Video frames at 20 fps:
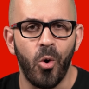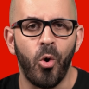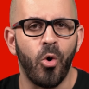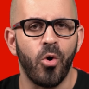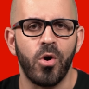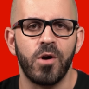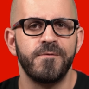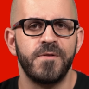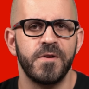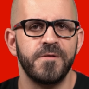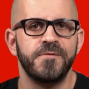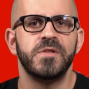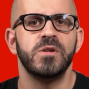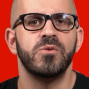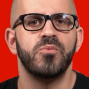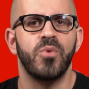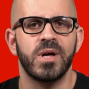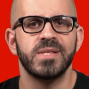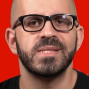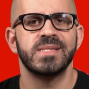or
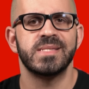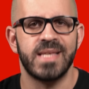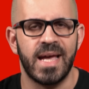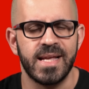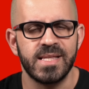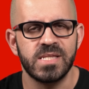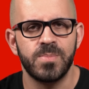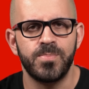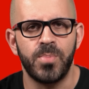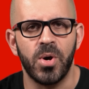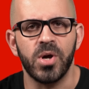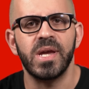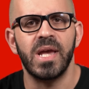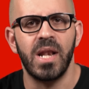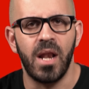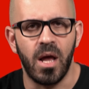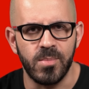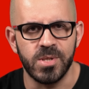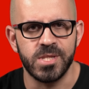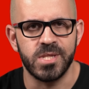51 cents per
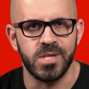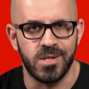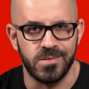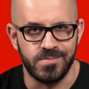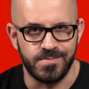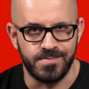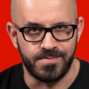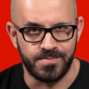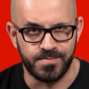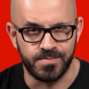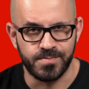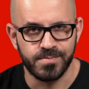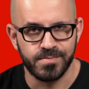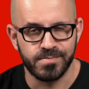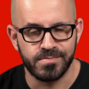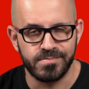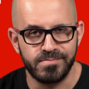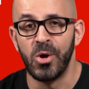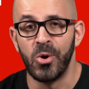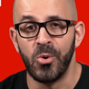kilometer,
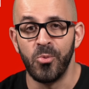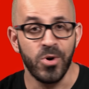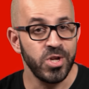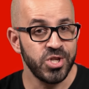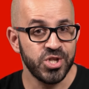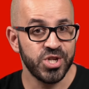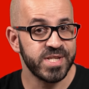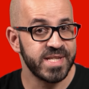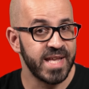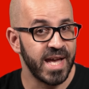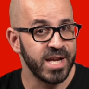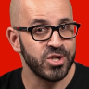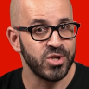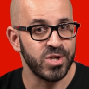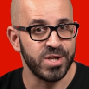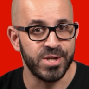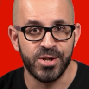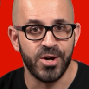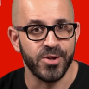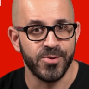which is
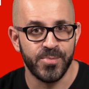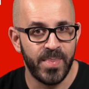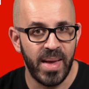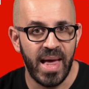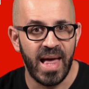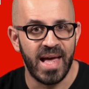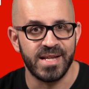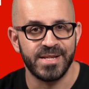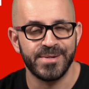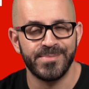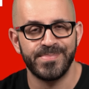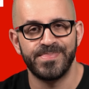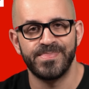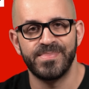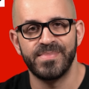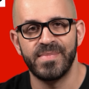actually not bad.